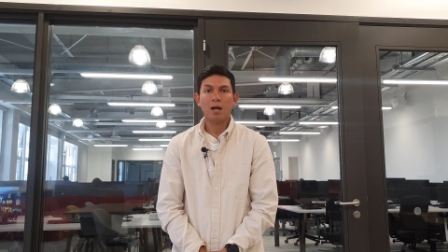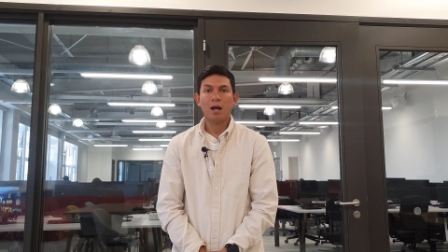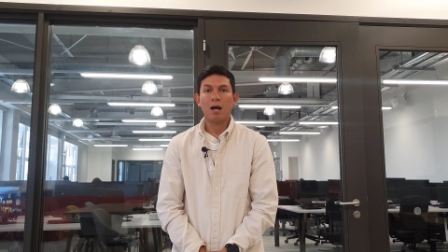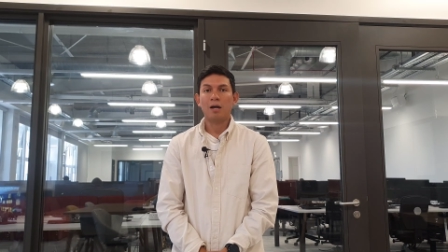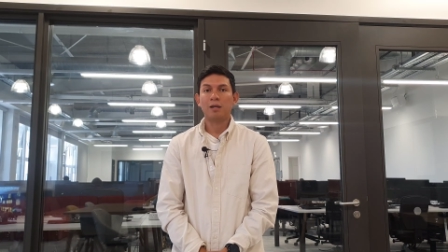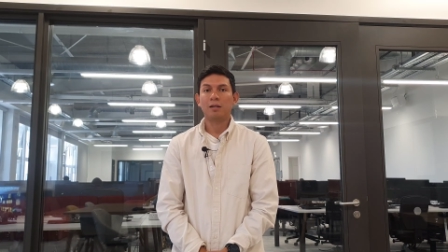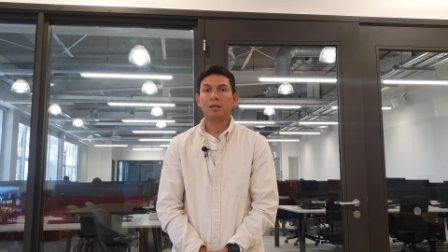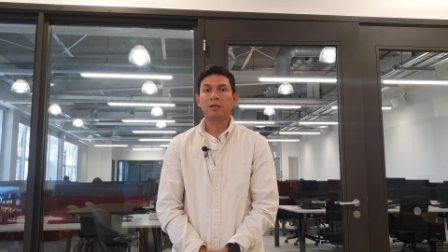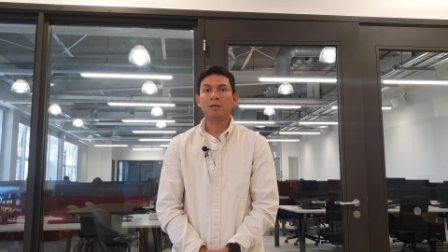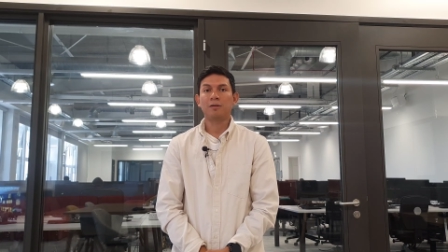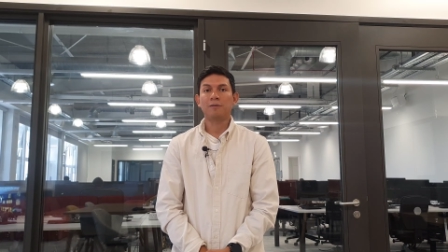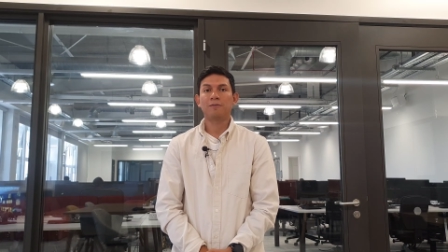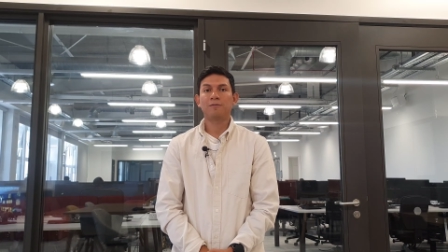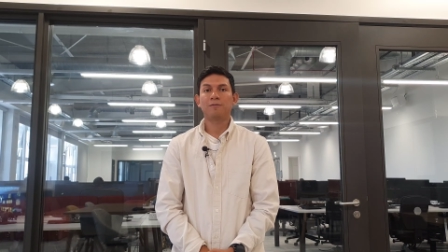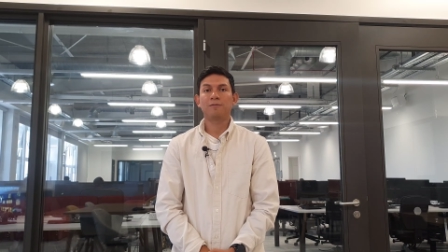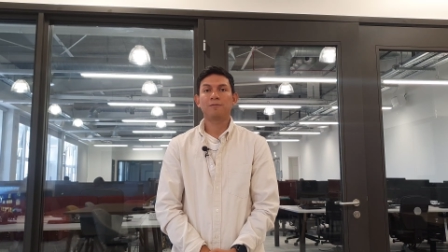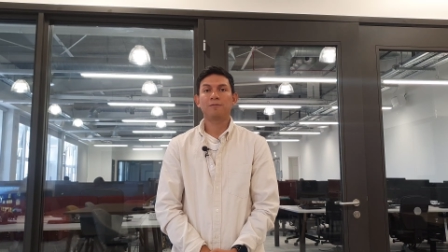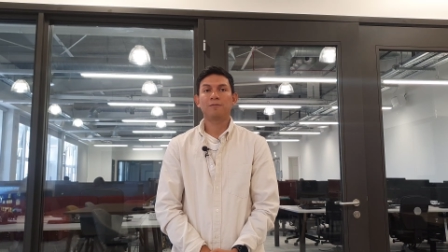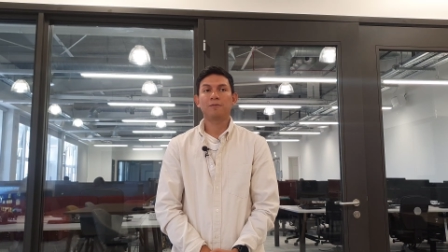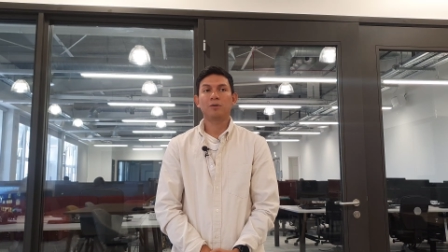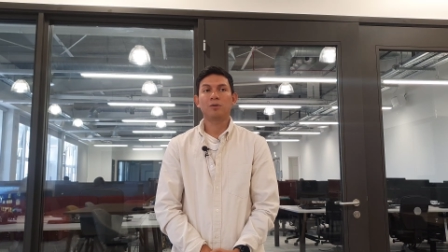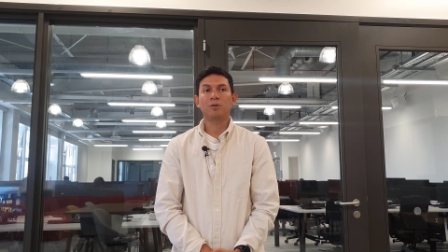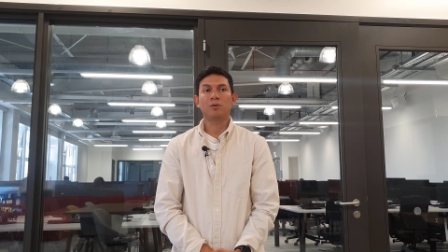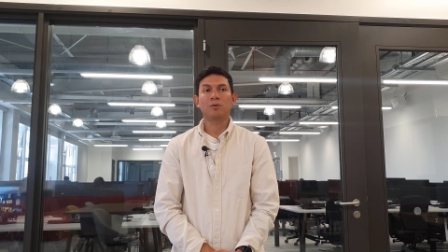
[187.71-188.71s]
And if
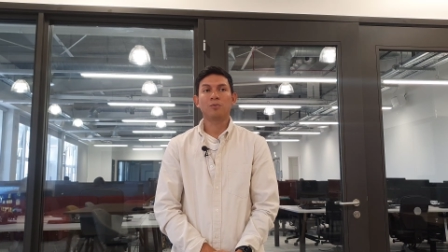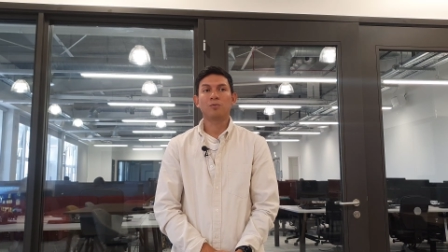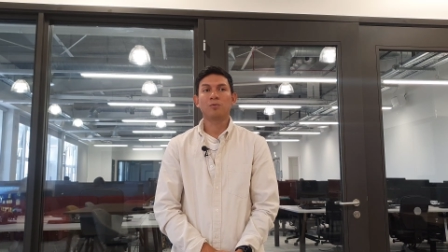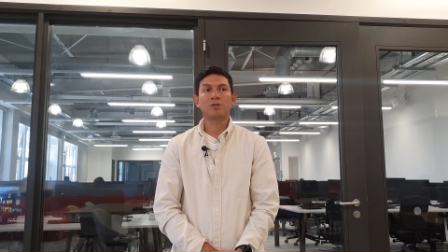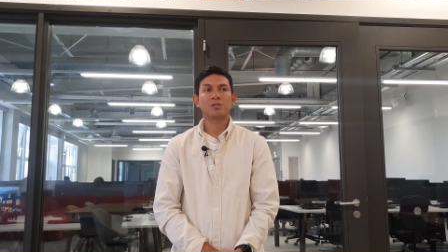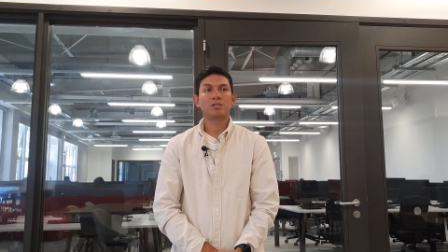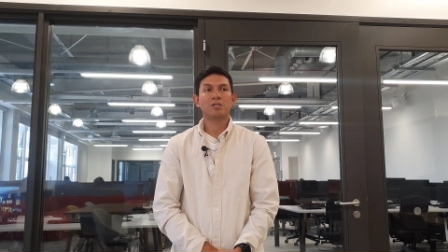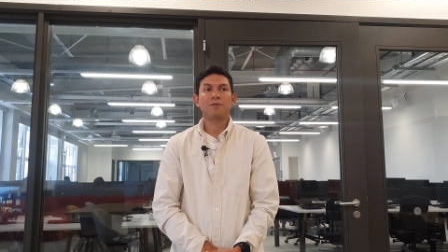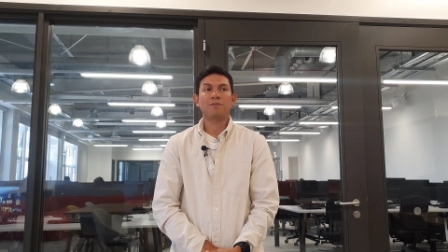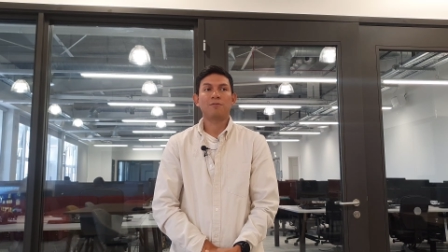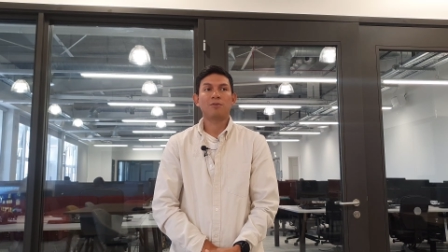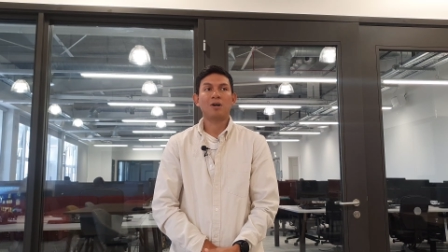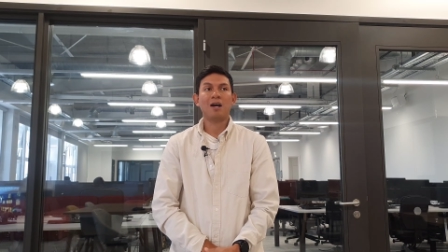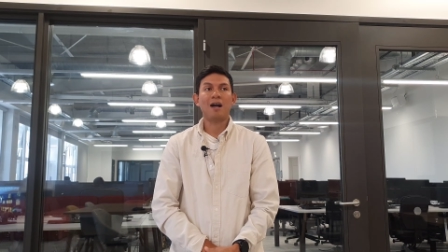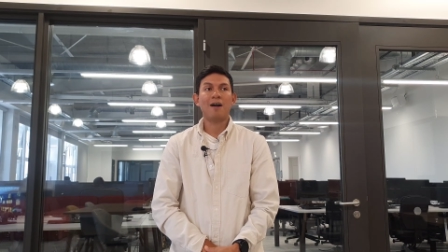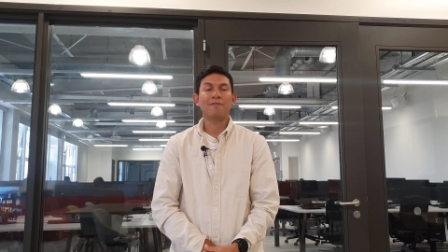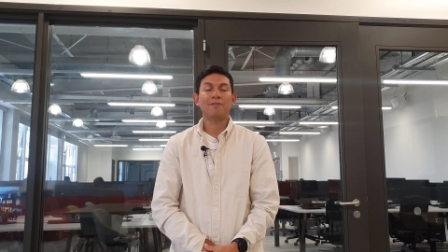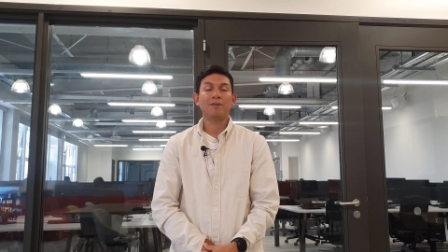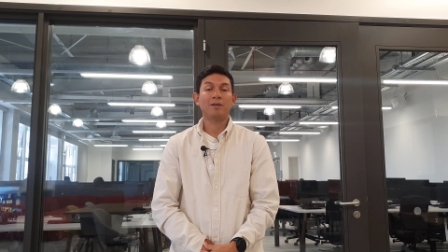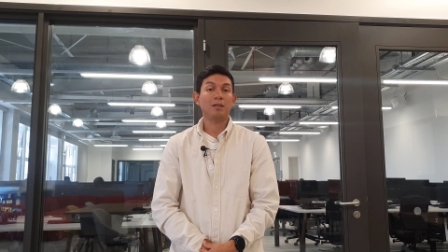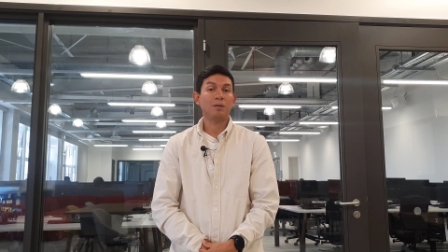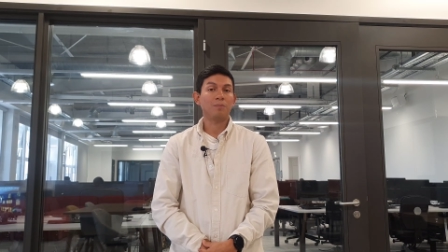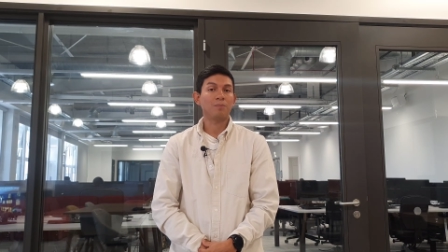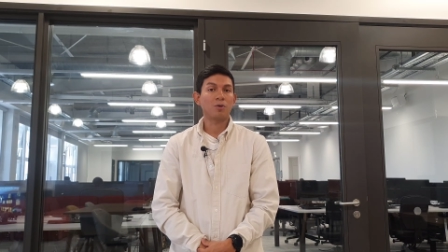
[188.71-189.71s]
always if you
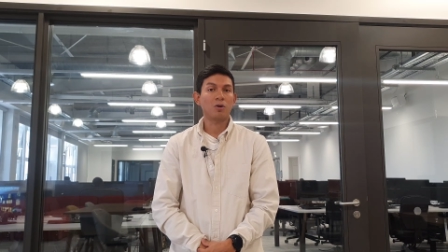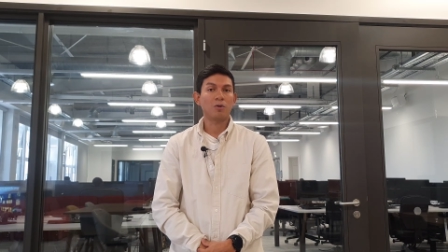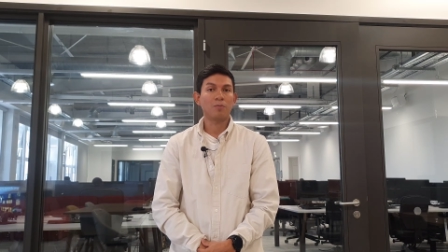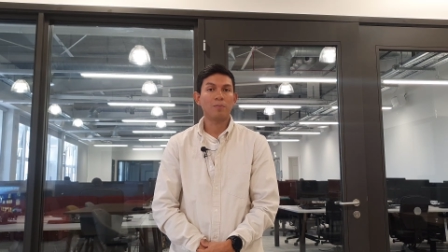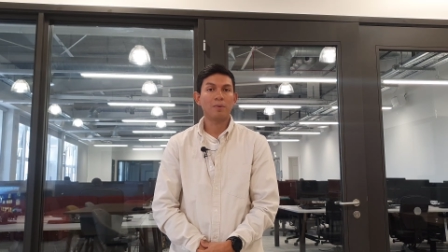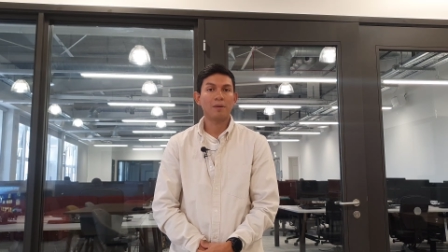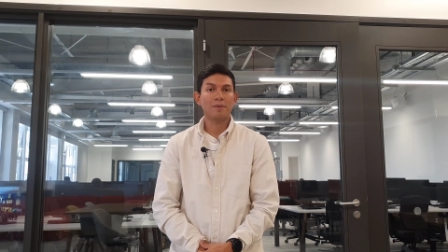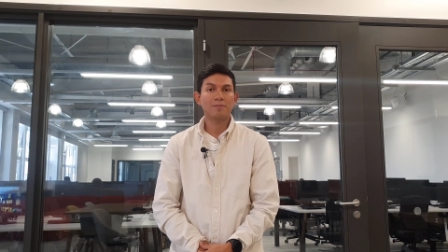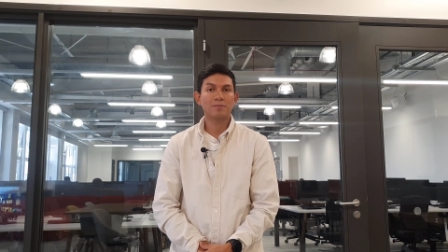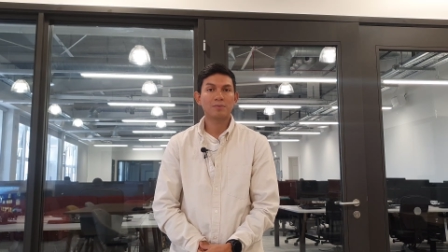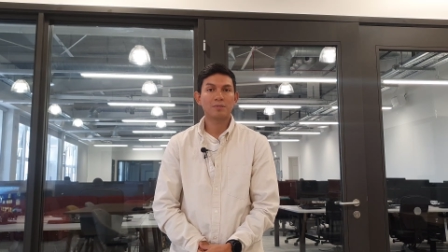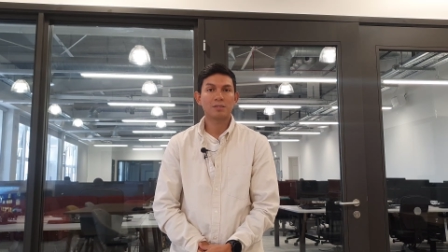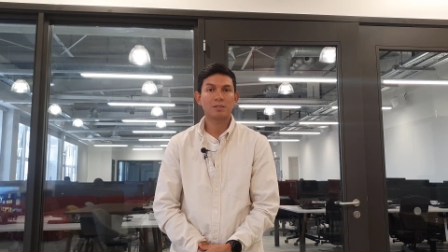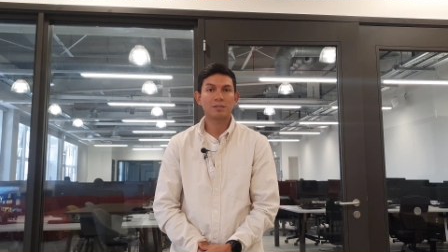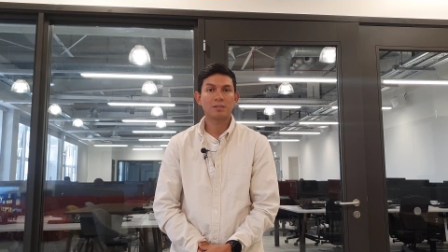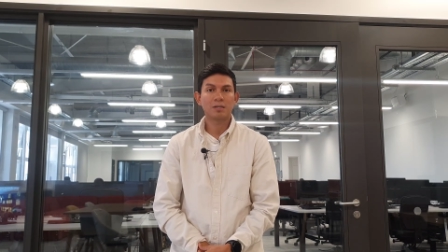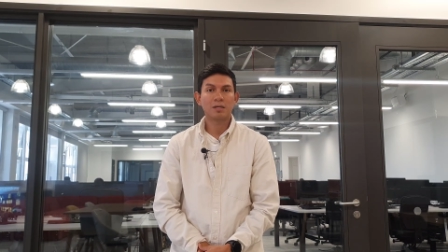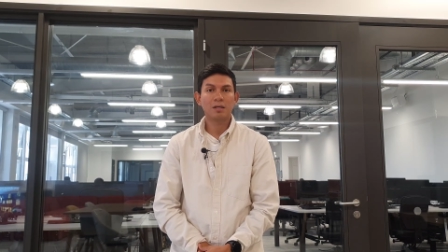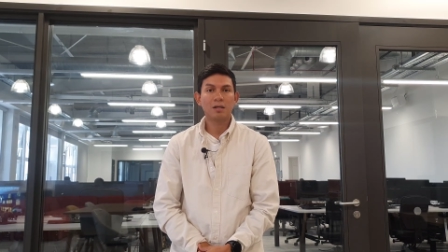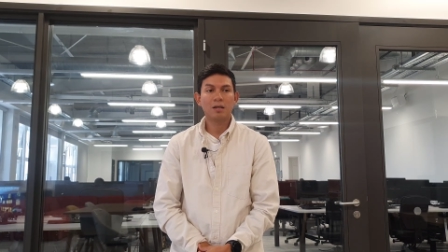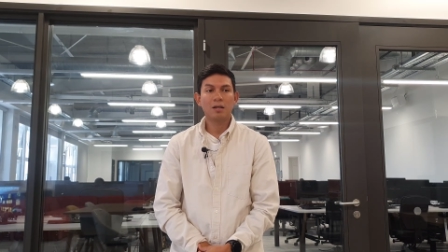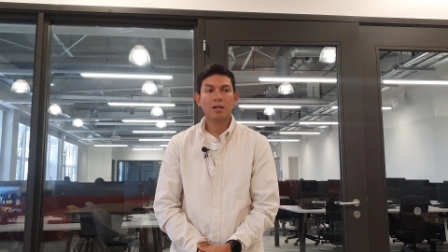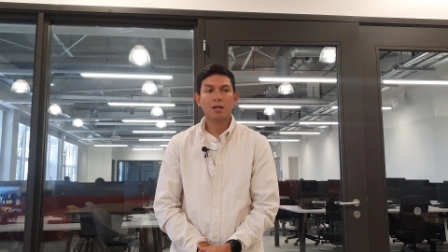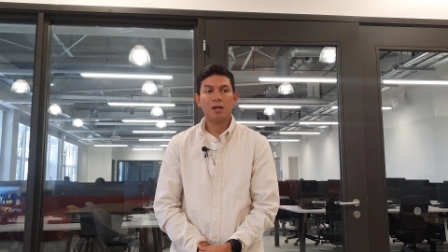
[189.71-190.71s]
have any problems
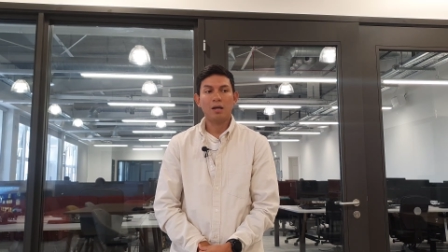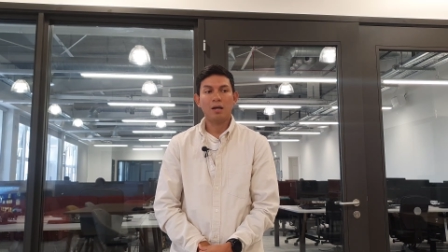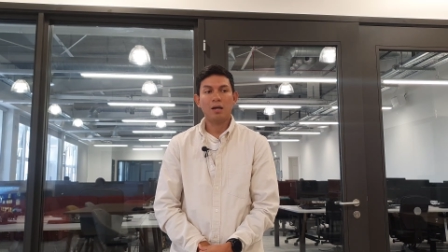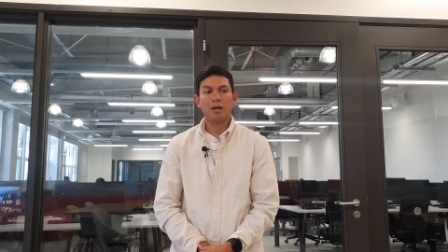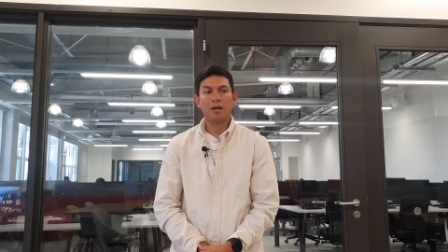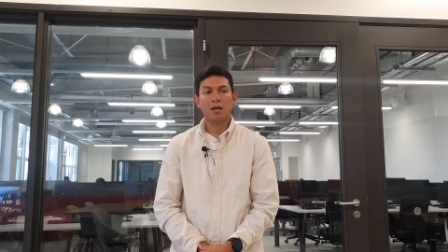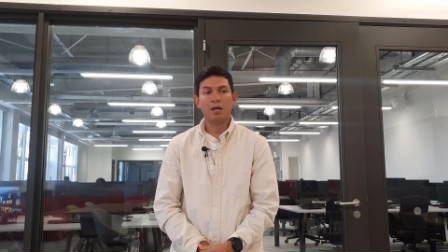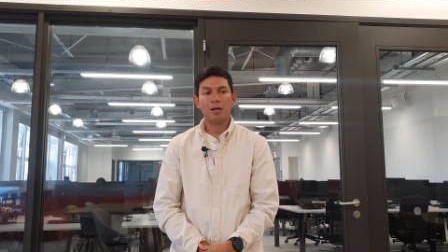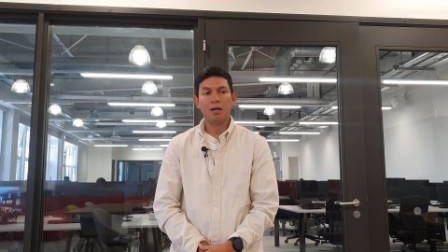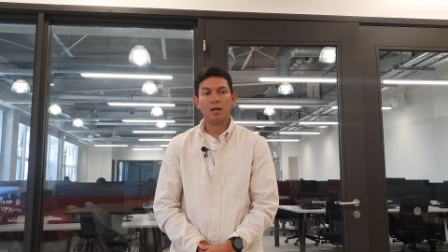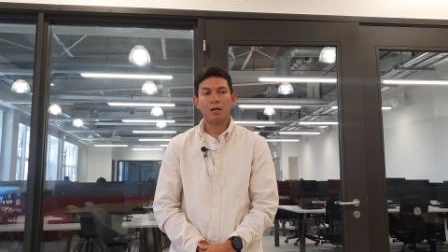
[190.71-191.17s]
uh,